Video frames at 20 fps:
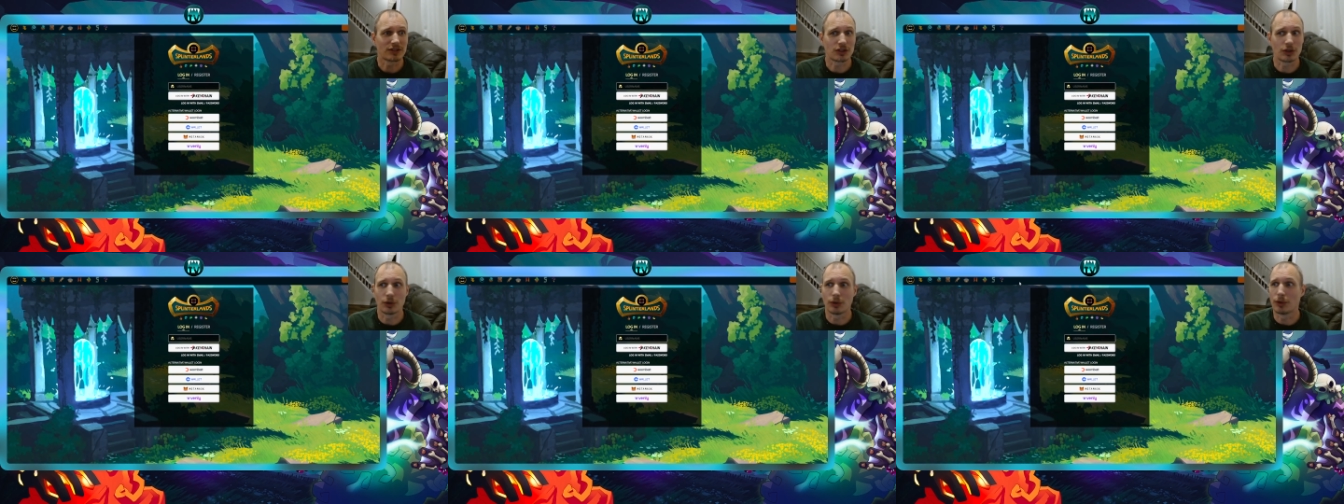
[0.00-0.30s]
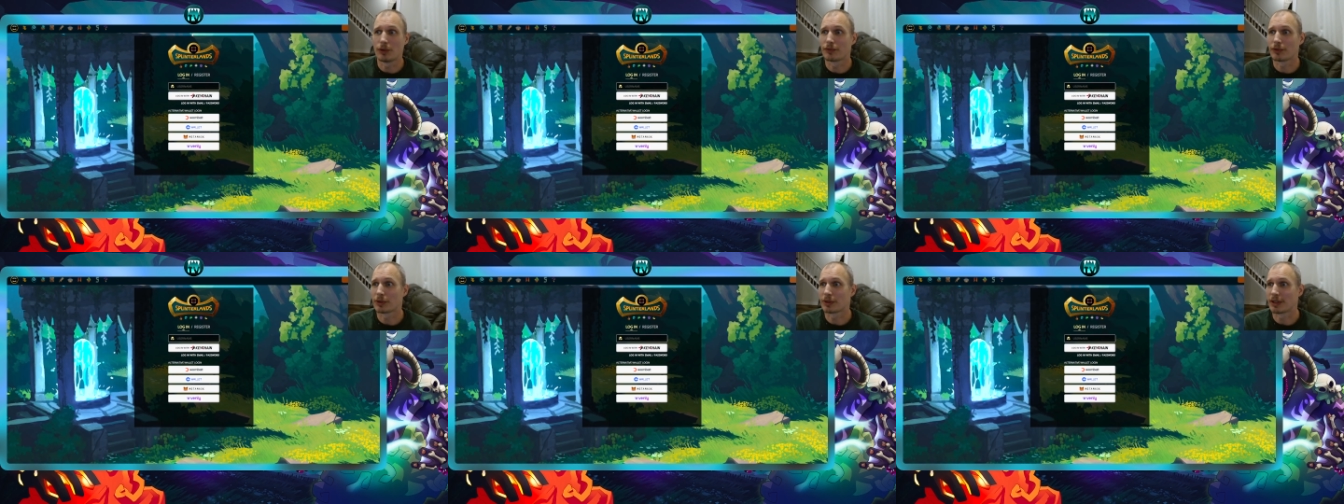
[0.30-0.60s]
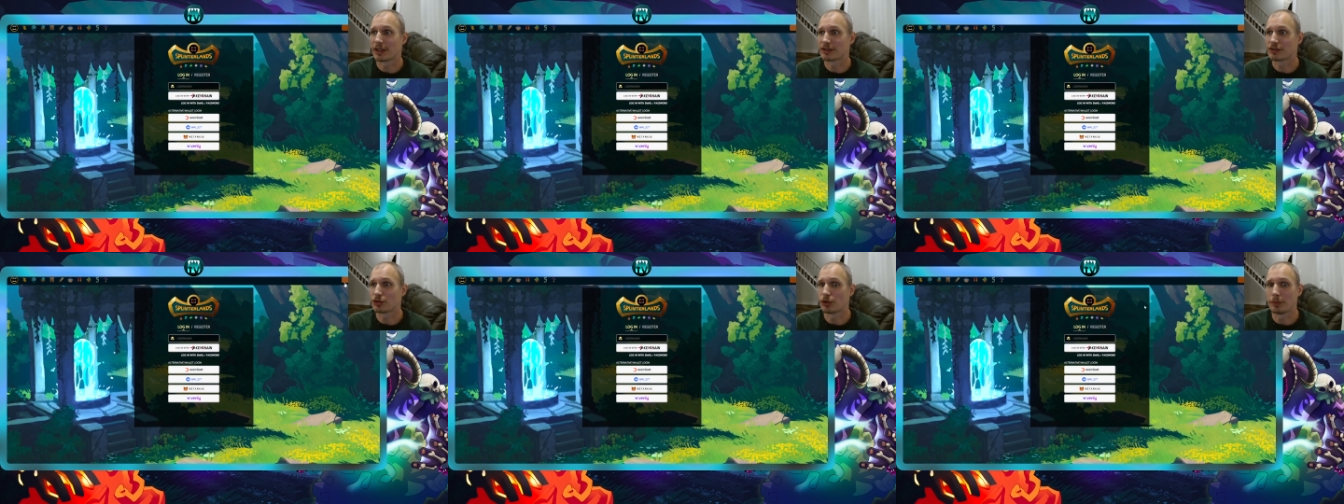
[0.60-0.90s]
go over and
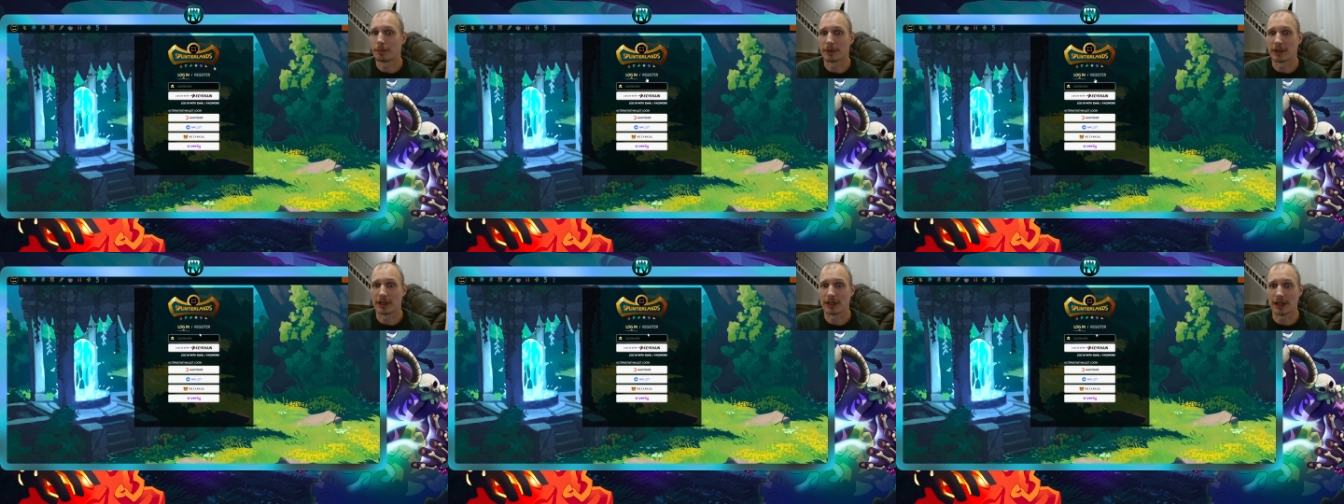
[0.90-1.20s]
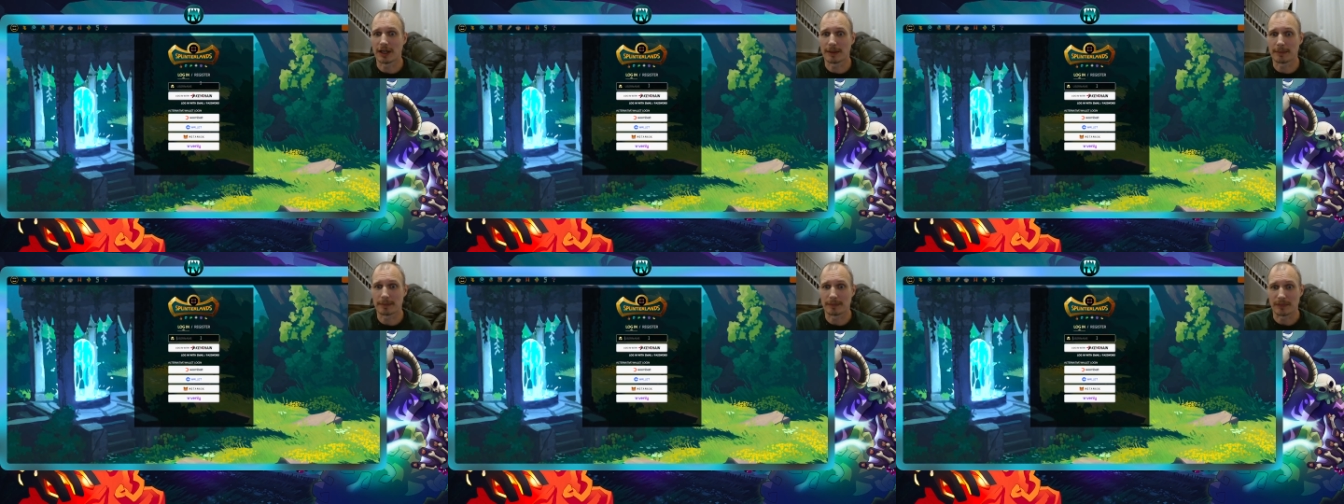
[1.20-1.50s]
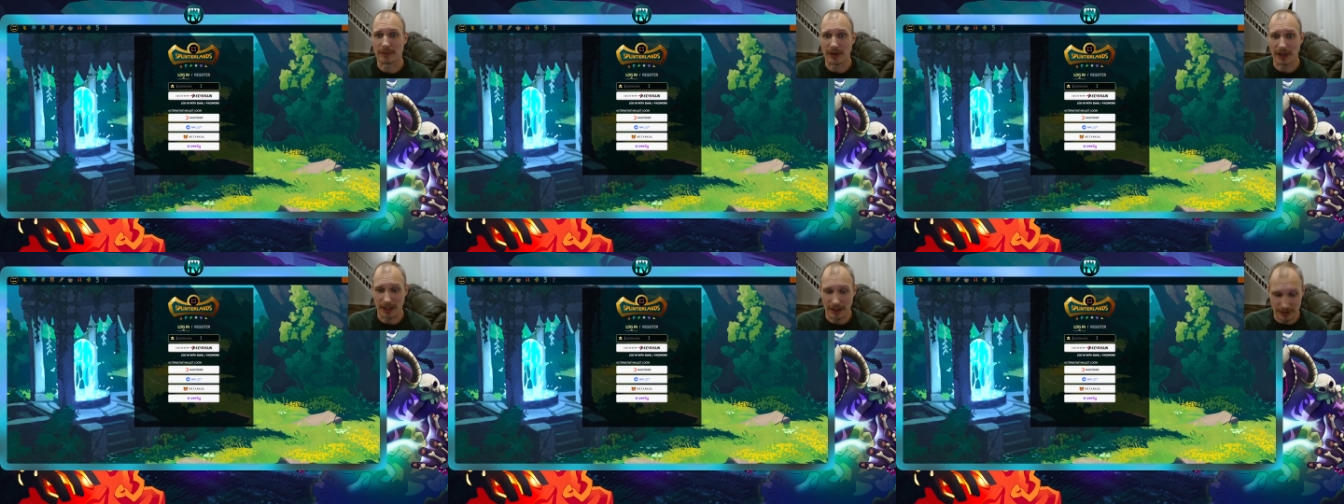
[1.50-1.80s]
let's open it up
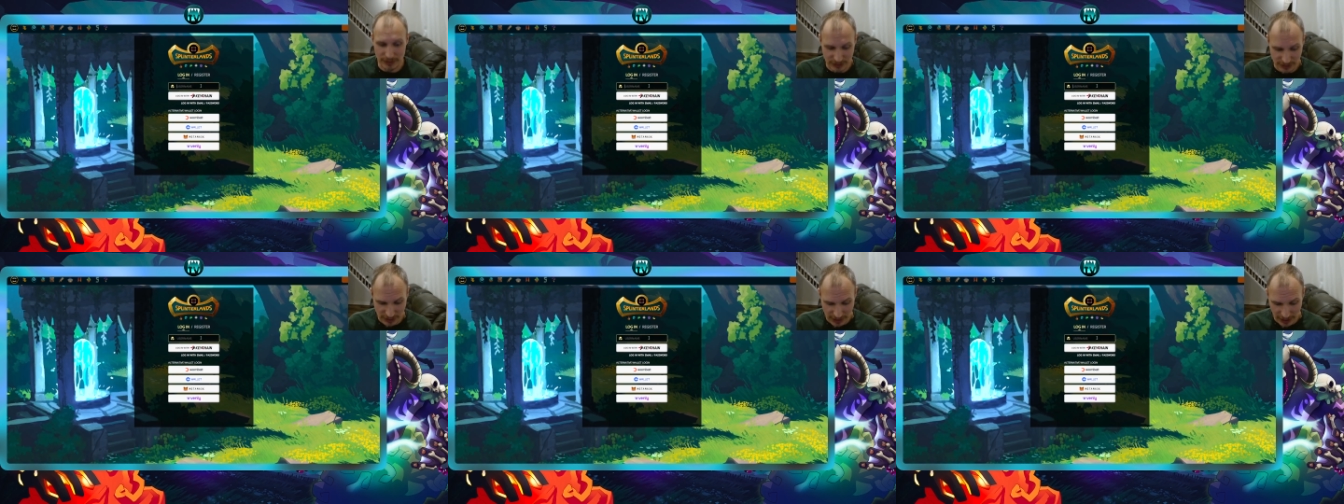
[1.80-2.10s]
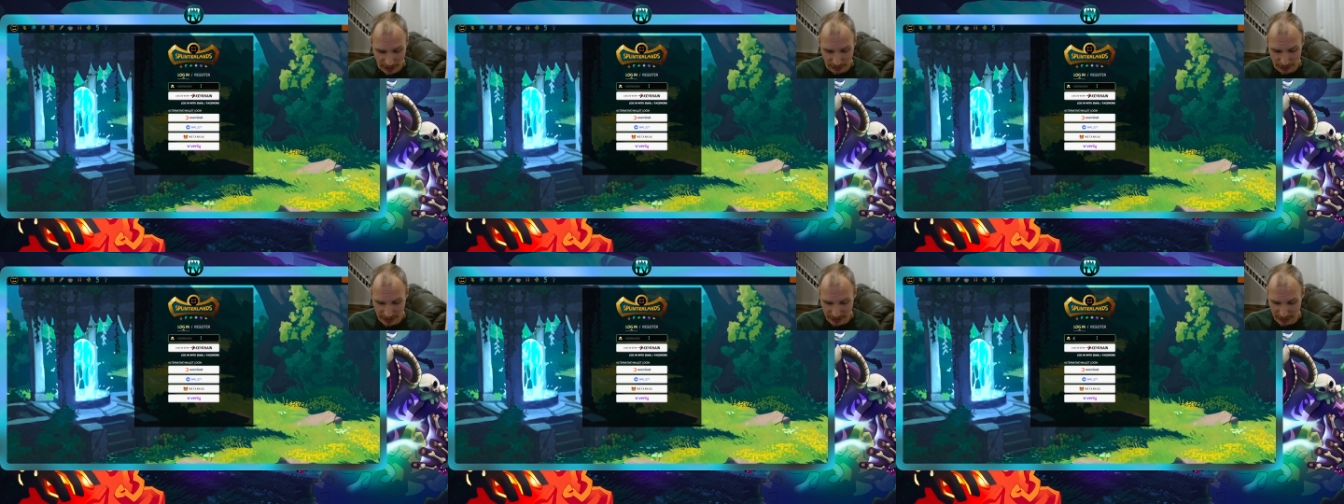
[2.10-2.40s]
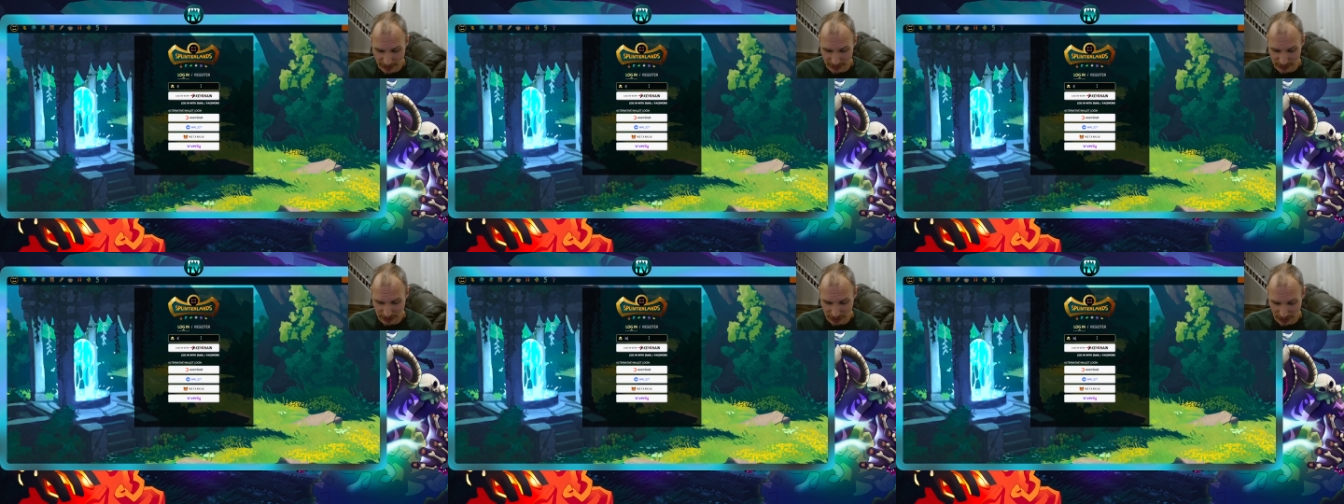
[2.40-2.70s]
and see how he
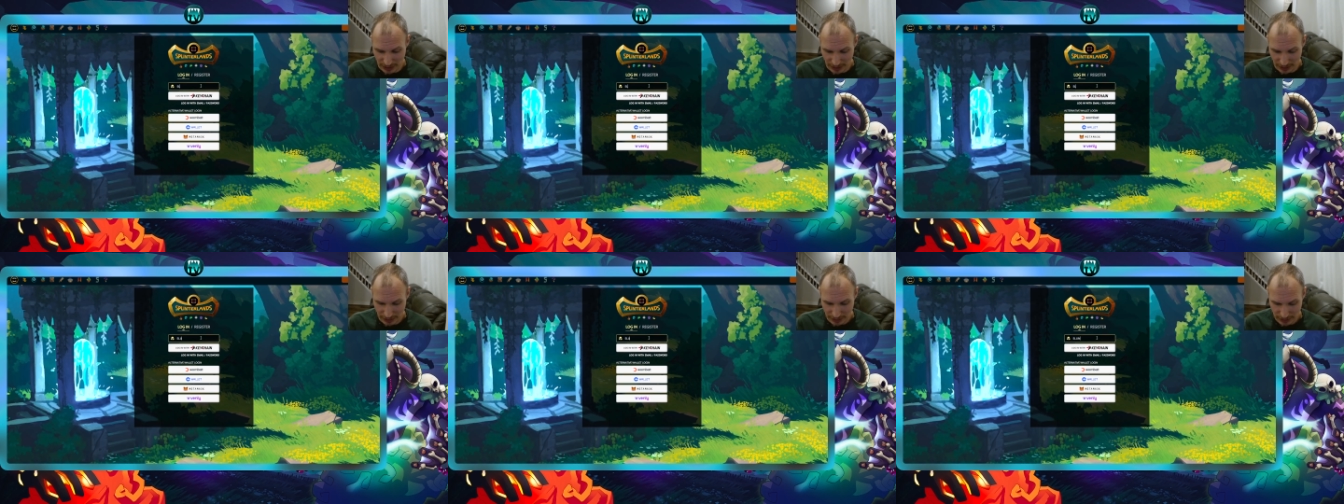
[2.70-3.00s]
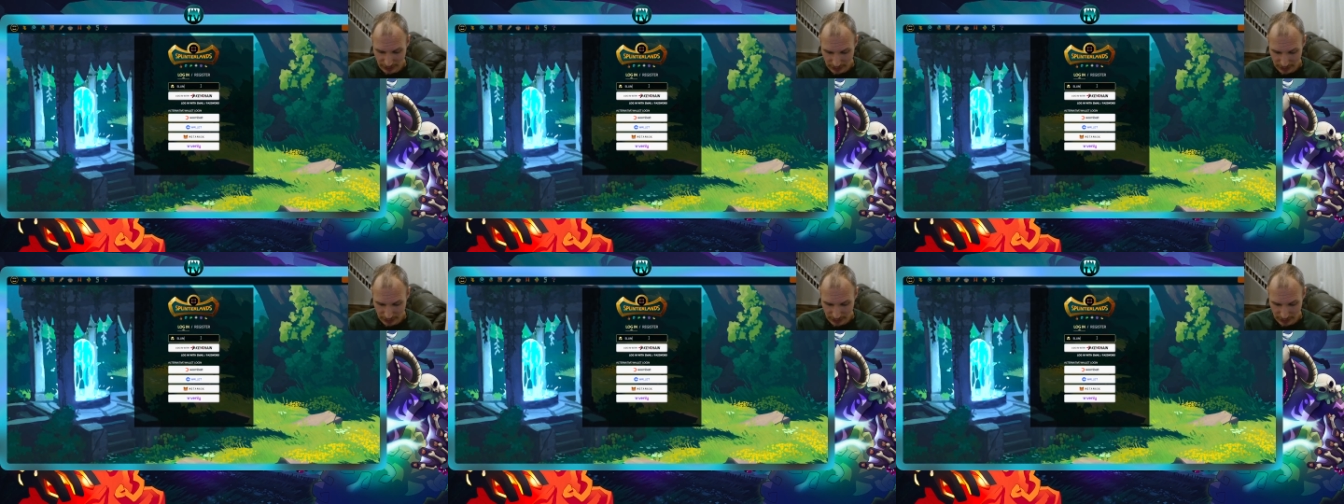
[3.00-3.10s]
does today.